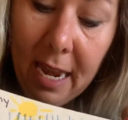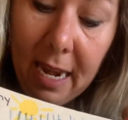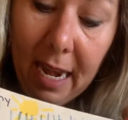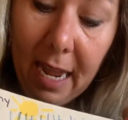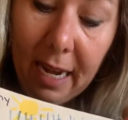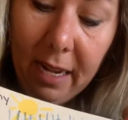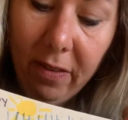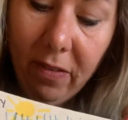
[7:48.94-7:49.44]

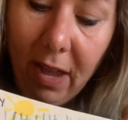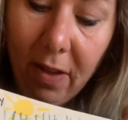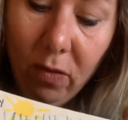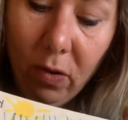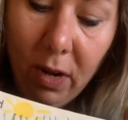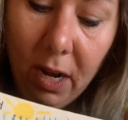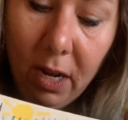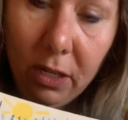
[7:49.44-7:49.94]
95,
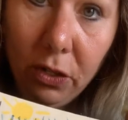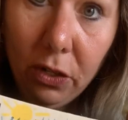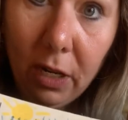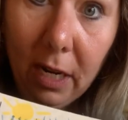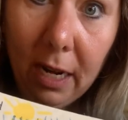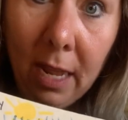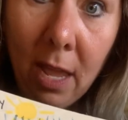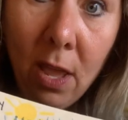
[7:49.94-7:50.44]

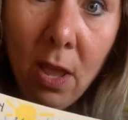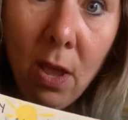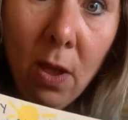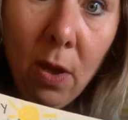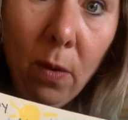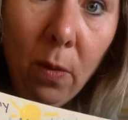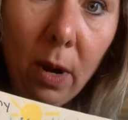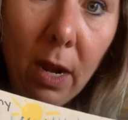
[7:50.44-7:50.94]
100,
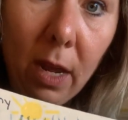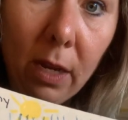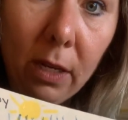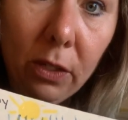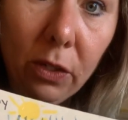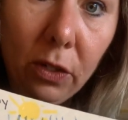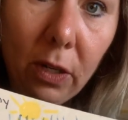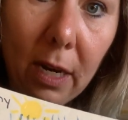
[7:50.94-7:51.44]

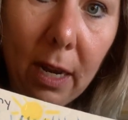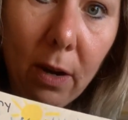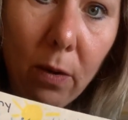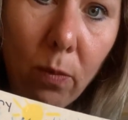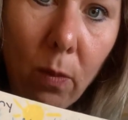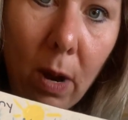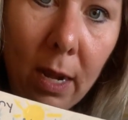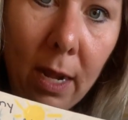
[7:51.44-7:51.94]

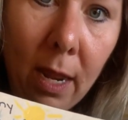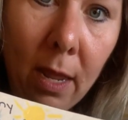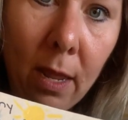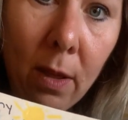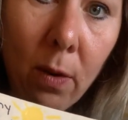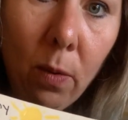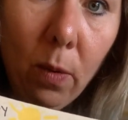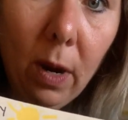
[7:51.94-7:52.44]
101,
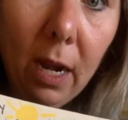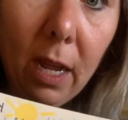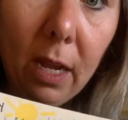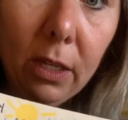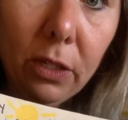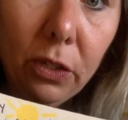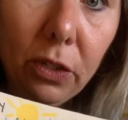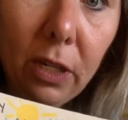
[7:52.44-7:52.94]

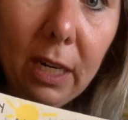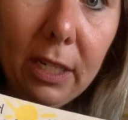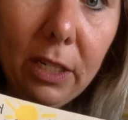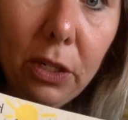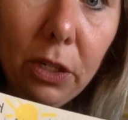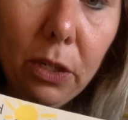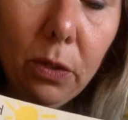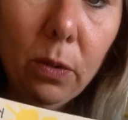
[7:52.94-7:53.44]

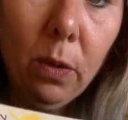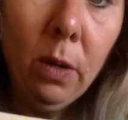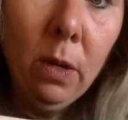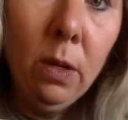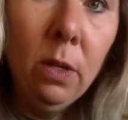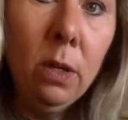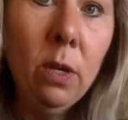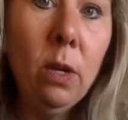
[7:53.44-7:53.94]
102.
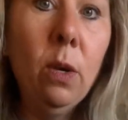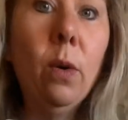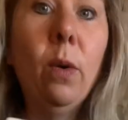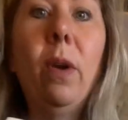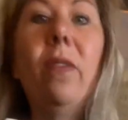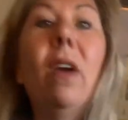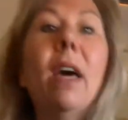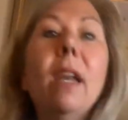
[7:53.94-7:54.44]

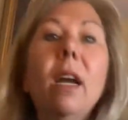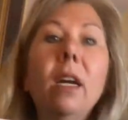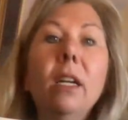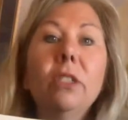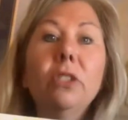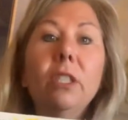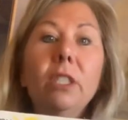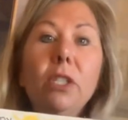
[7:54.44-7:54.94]
We've had
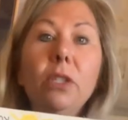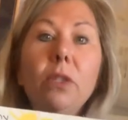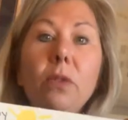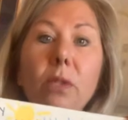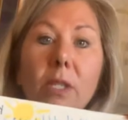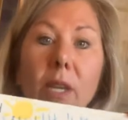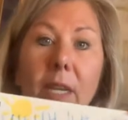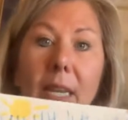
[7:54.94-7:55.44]
102
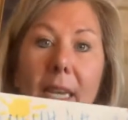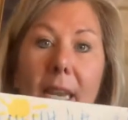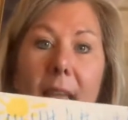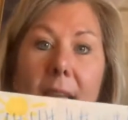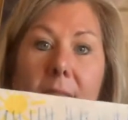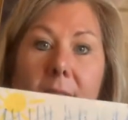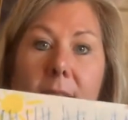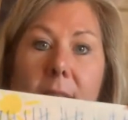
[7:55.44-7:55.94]
sunny
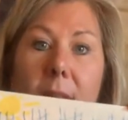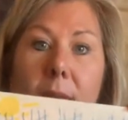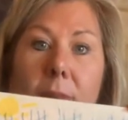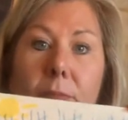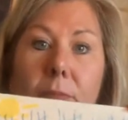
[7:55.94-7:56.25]
days.